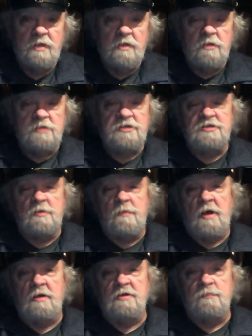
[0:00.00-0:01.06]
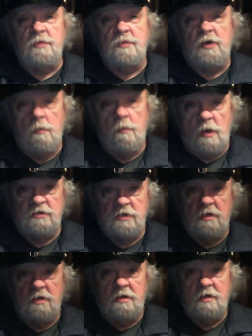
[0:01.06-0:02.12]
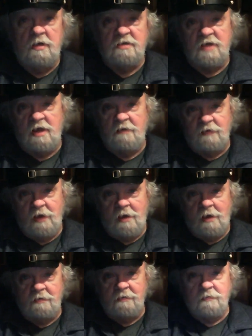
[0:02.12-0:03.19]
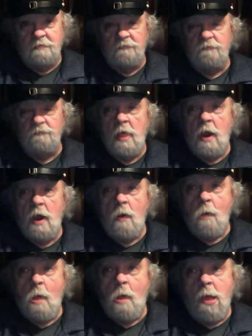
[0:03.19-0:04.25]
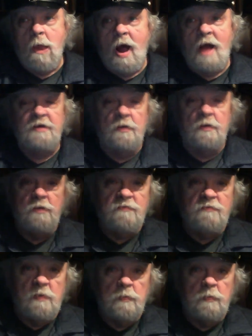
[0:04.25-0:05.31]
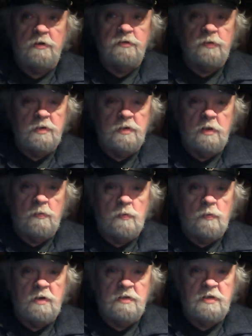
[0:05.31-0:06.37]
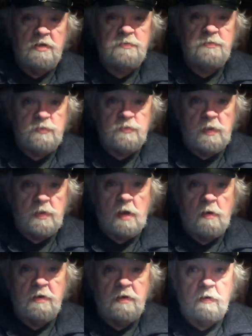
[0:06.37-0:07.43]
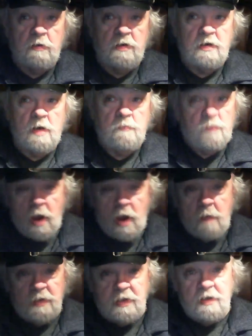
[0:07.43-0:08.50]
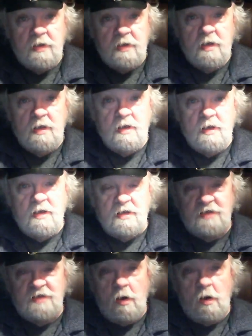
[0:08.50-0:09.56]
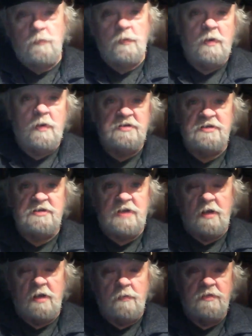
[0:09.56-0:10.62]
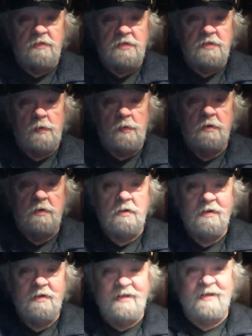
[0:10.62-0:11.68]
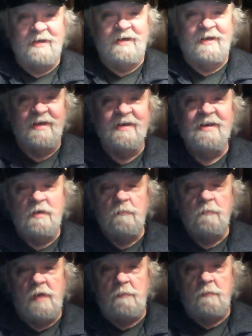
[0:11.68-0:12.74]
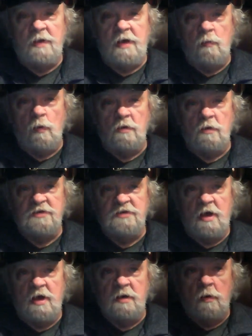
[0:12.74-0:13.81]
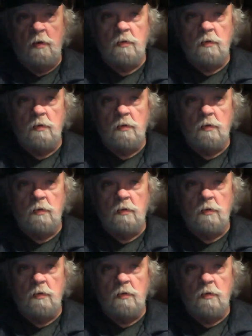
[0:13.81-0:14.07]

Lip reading: This is about as curmudgeonly as I have gotten. I don't know if I'm going to do another one of these between now and Gary Con. Probably, because I hope to raise a stink with this one. Bad play on words, I know.